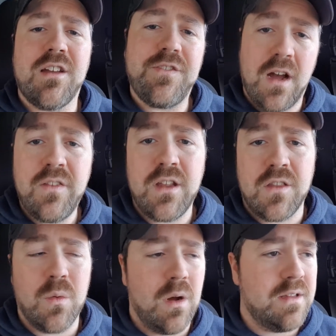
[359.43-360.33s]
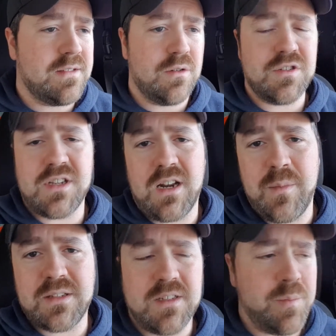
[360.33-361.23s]
I found the other ones, they were just kind of
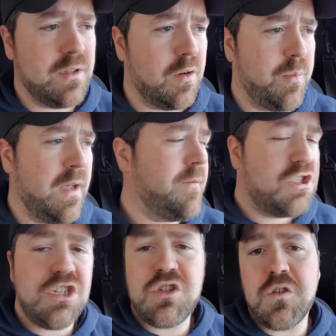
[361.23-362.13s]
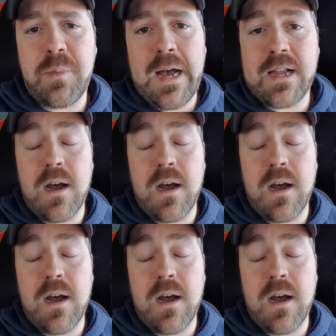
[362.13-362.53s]
mixed up a little bit. She shoots back